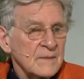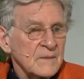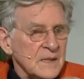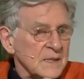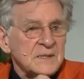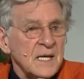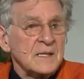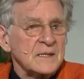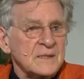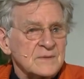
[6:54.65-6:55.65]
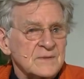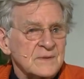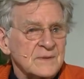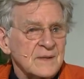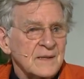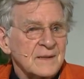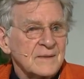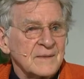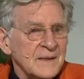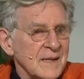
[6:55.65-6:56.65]
we're the Chinese, you know, like,
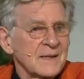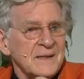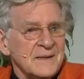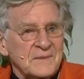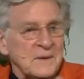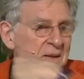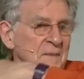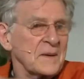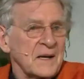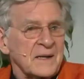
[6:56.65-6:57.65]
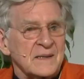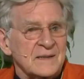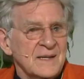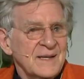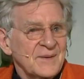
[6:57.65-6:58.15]
we're the Indians, we're the Americans.